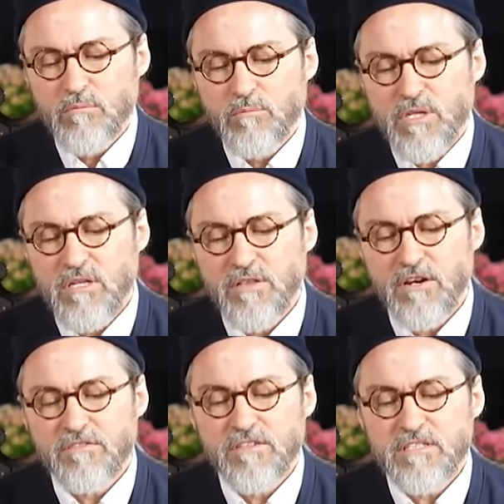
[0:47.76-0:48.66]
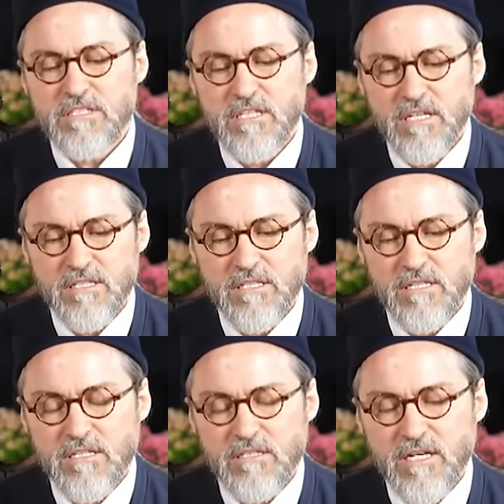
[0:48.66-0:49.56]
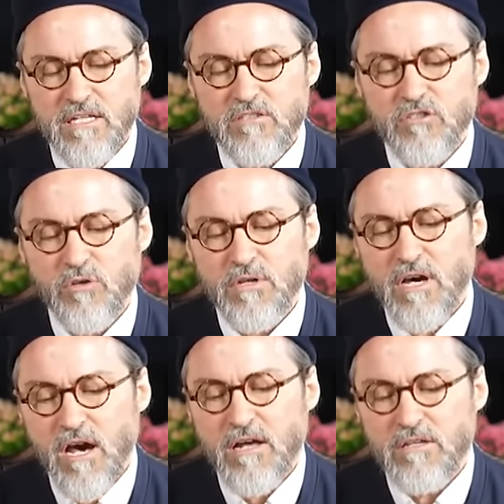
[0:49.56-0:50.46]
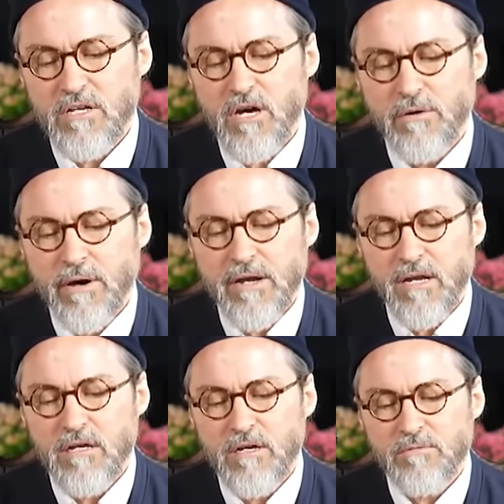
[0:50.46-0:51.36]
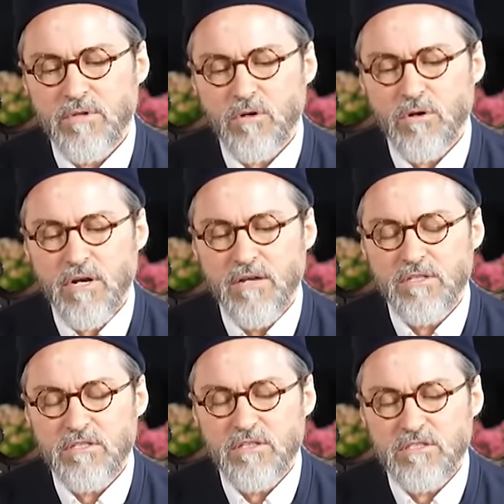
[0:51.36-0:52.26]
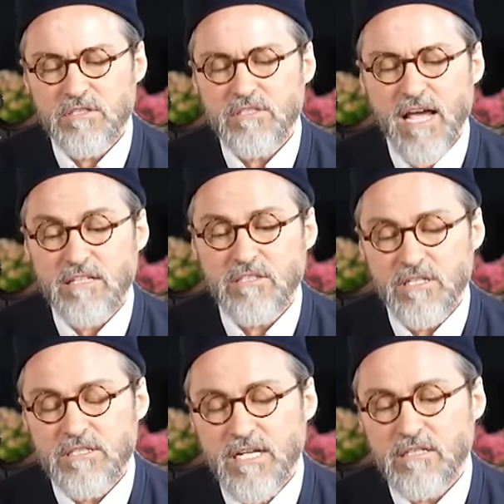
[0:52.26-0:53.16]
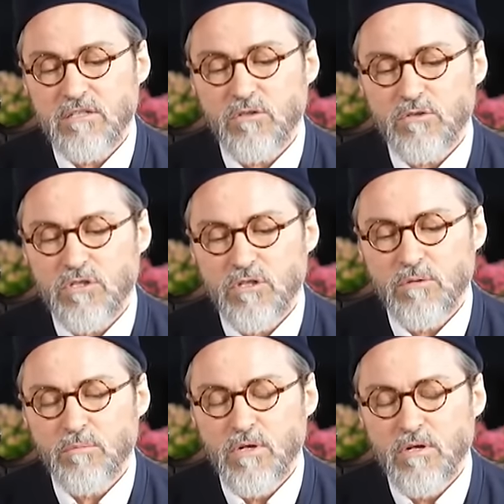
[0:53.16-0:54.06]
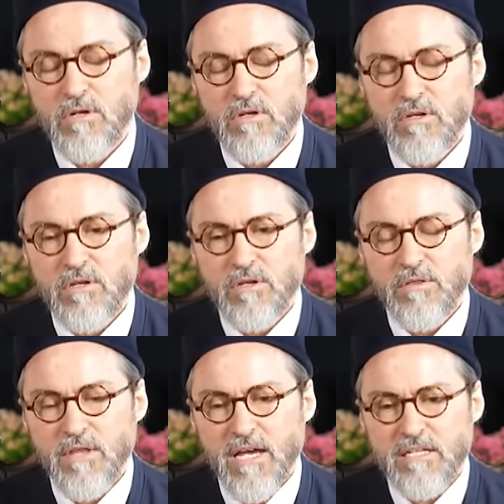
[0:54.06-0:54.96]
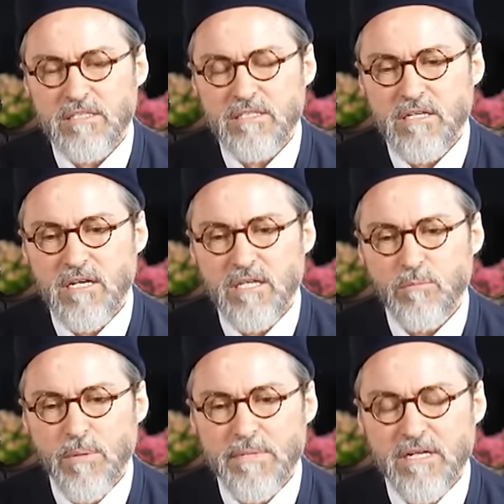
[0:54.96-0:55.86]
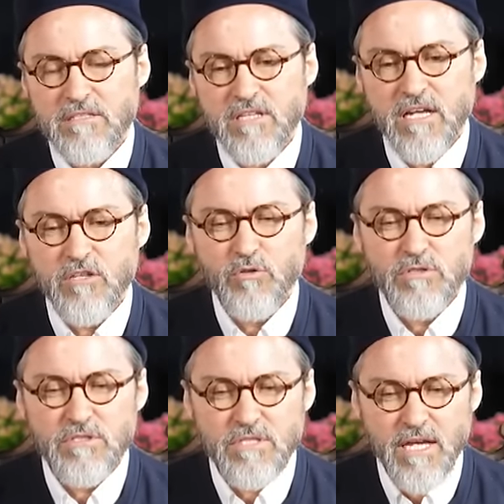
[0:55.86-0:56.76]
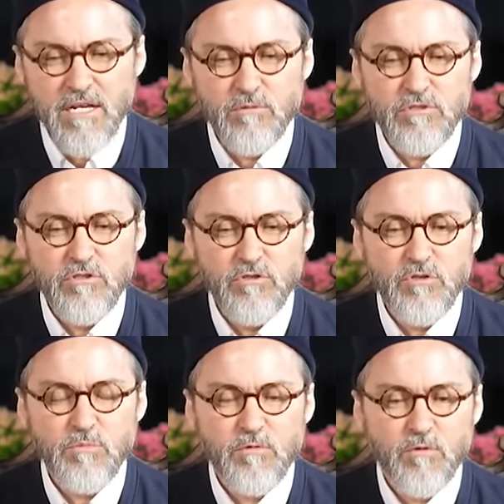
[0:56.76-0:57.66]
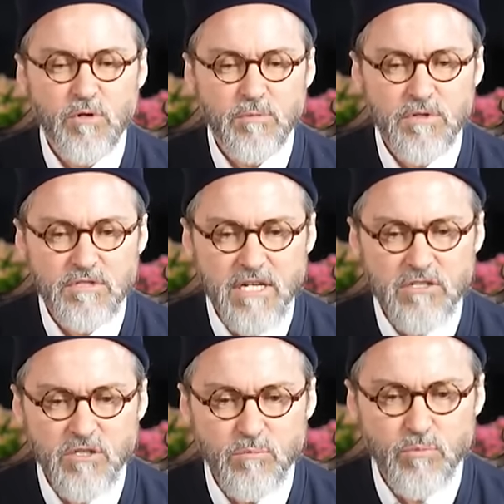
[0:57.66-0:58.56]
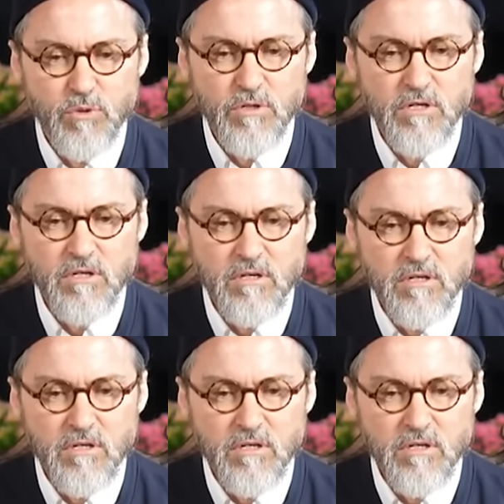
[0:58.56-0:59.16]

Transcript: be in their vicinity. And so the qawari' of the Qur'an, this is actually a technical term that Imam al-Ghazali uses, and it was used before him. There's actually a book